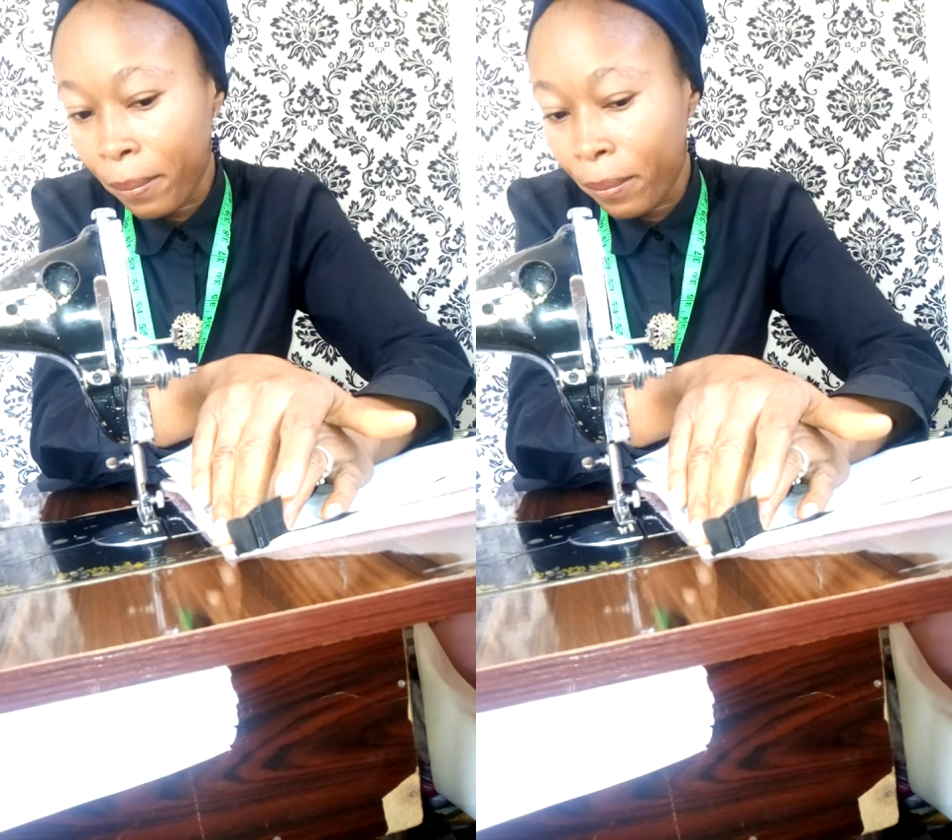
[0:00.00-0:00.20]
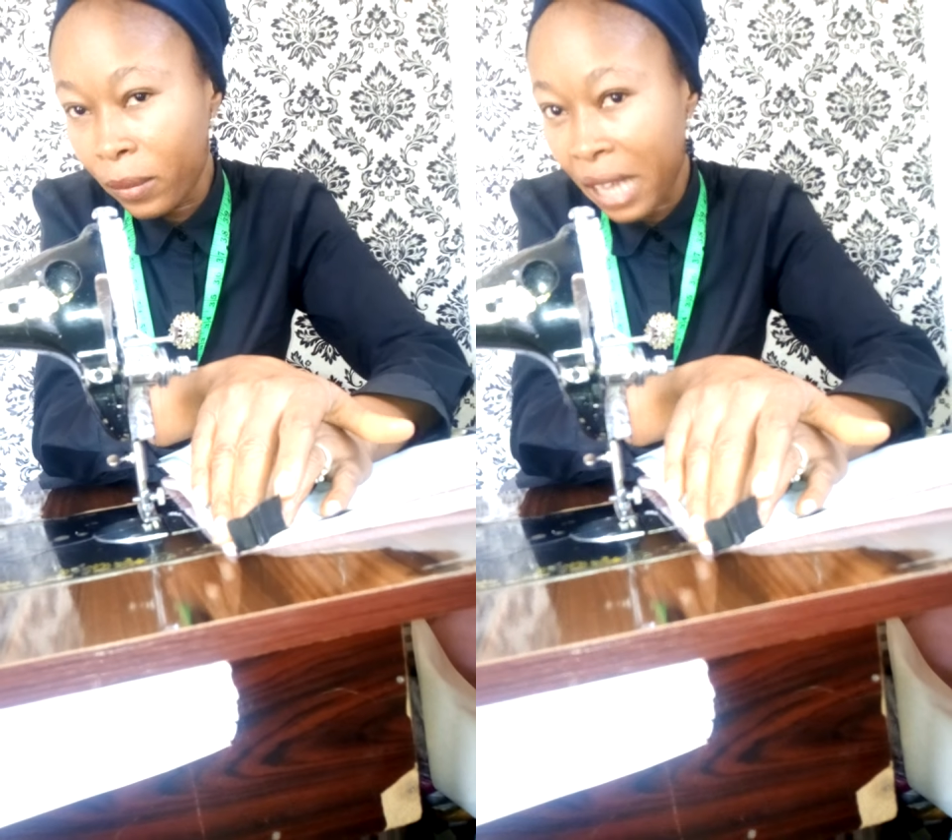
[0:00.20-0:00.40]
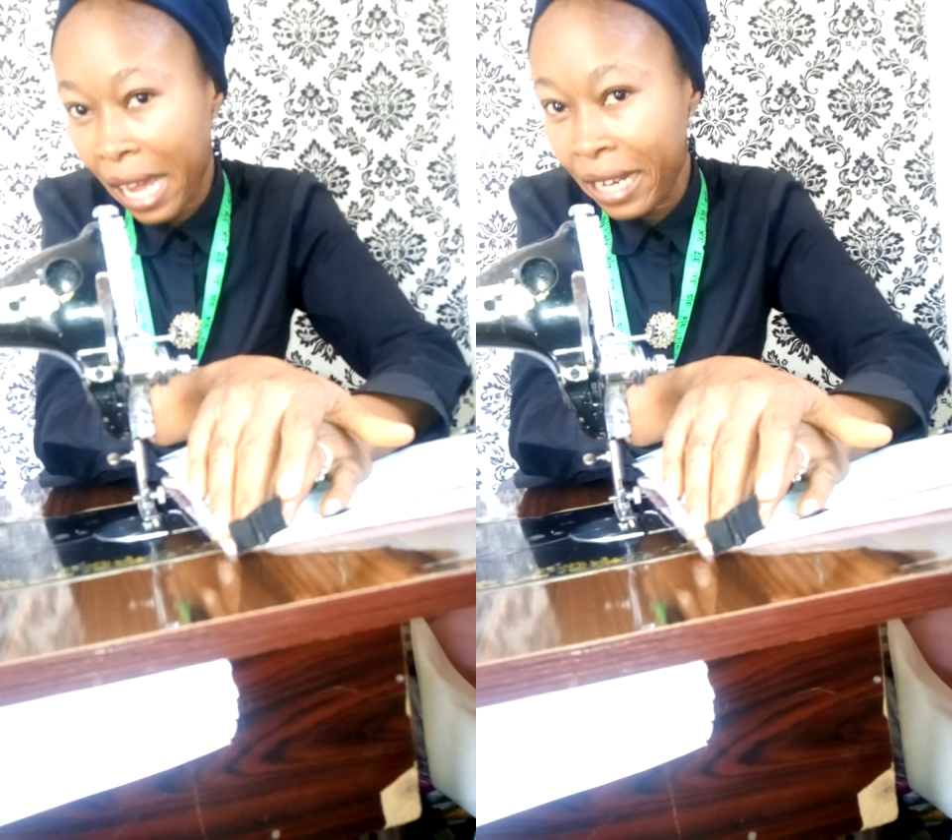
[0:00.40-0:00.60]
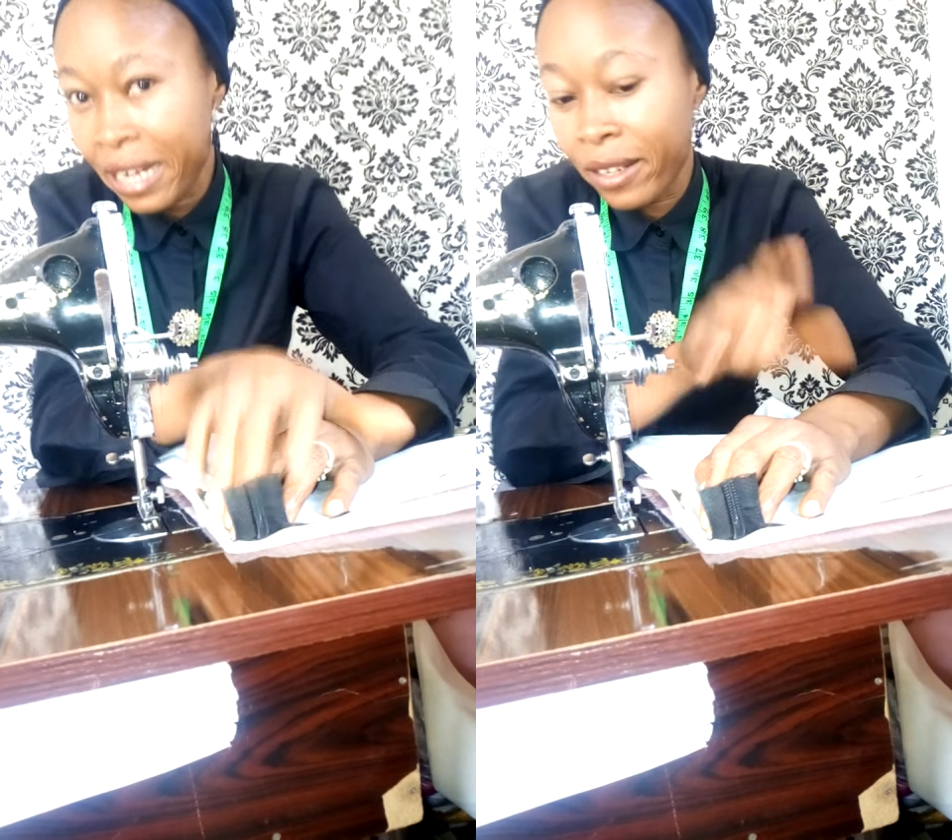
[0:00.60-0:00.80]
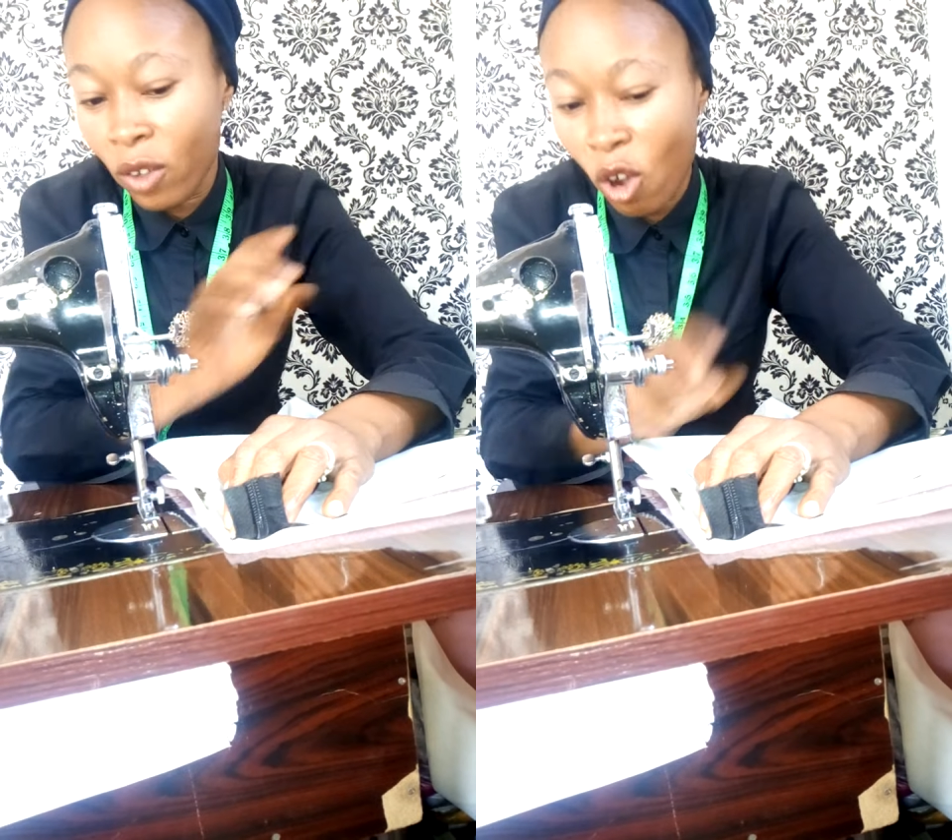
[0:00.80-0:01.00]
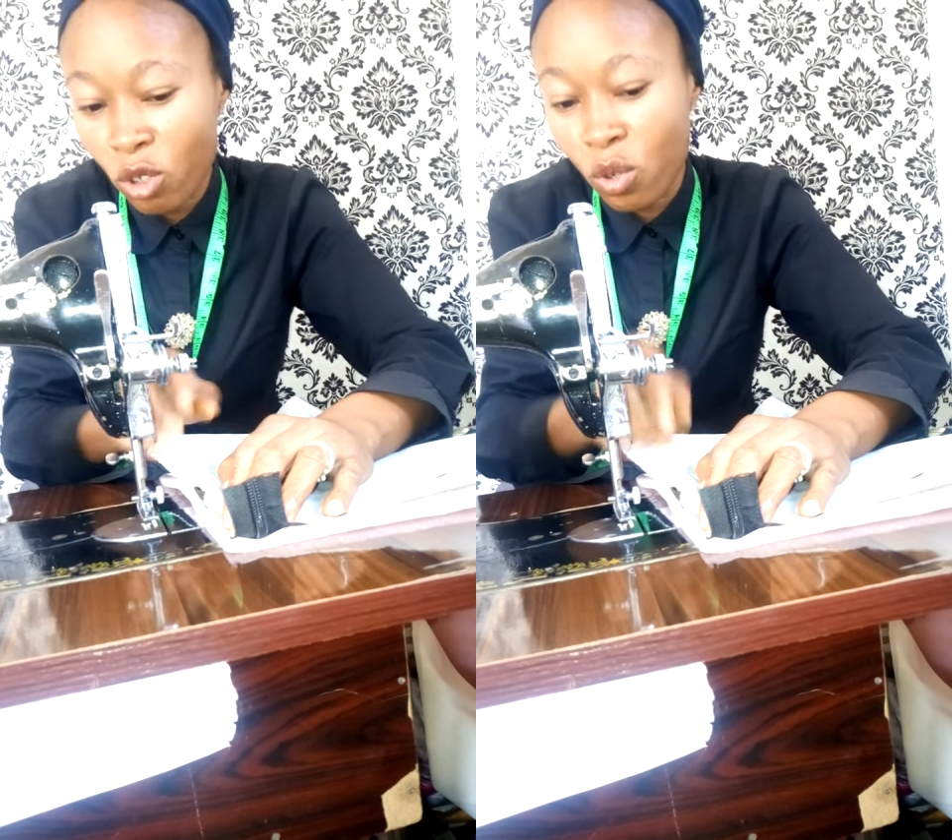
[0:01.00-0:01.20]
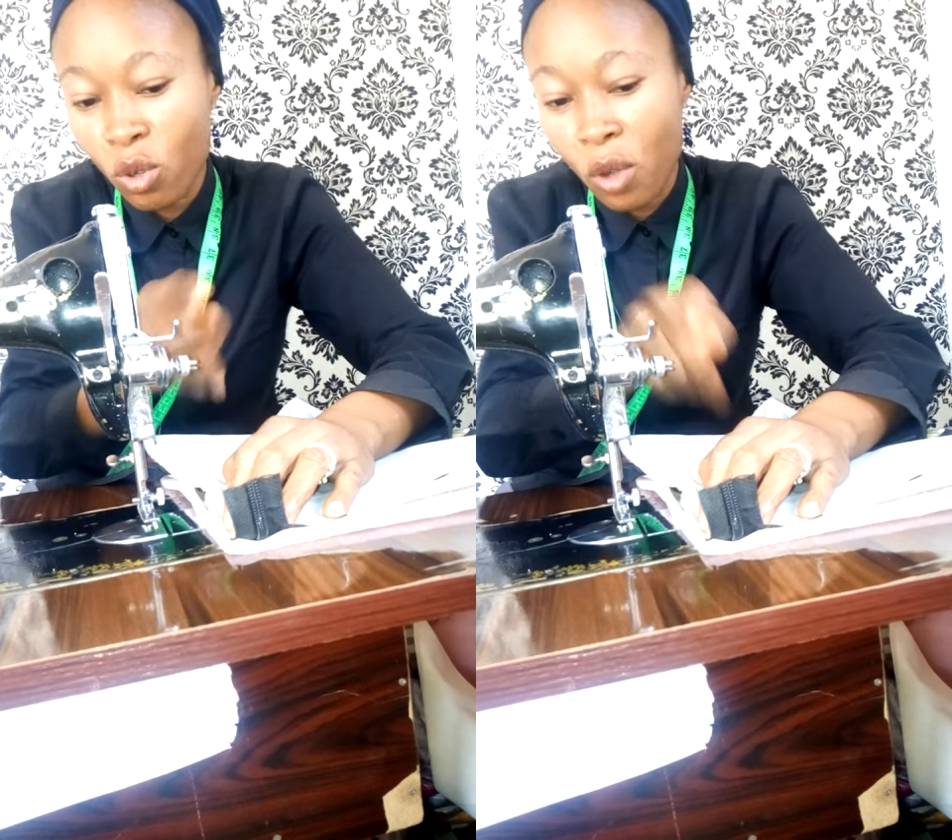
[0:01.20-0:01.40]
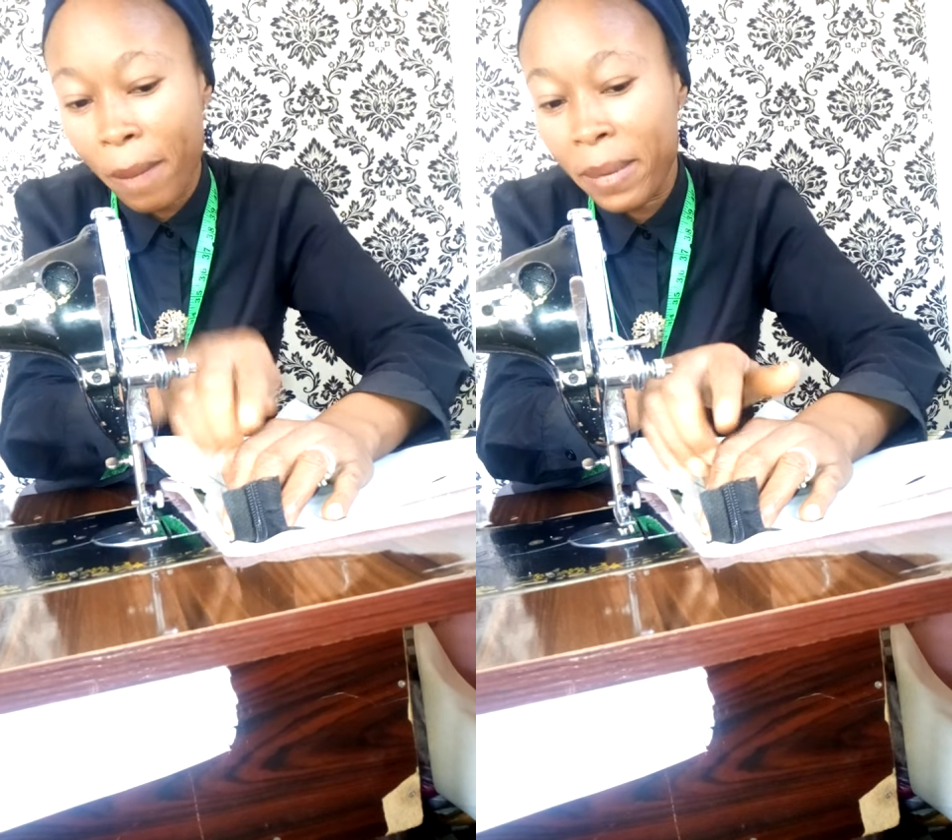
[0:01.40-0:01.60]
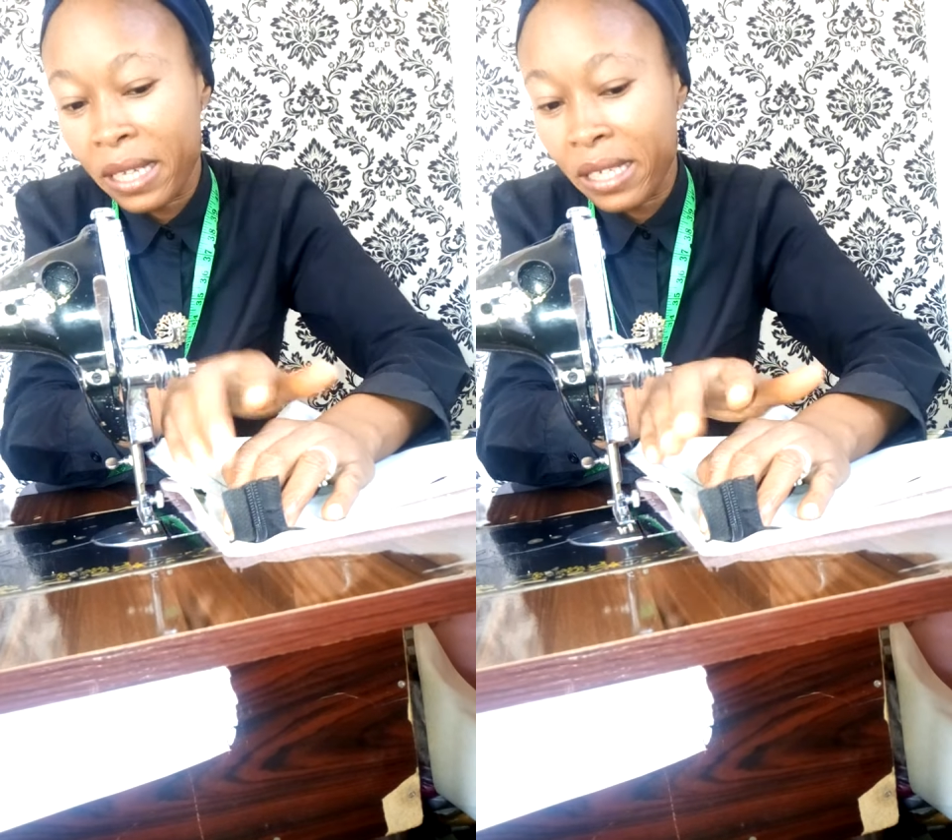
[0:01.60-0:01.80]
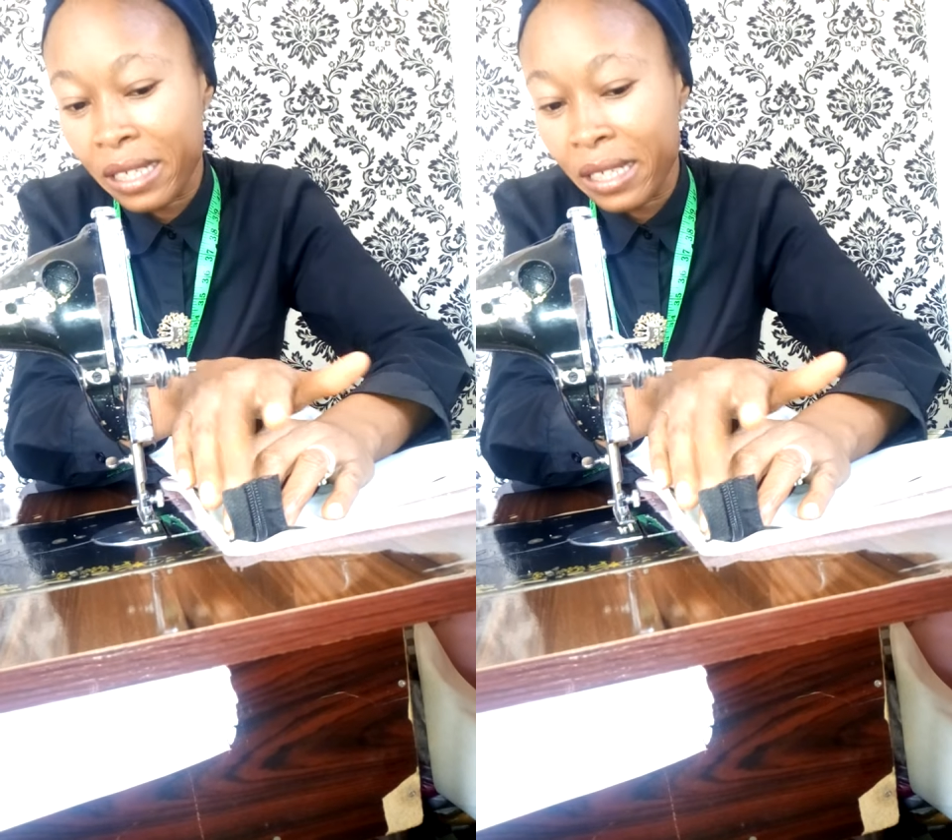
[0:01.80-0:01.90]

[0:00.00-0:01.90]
lining, also you are placing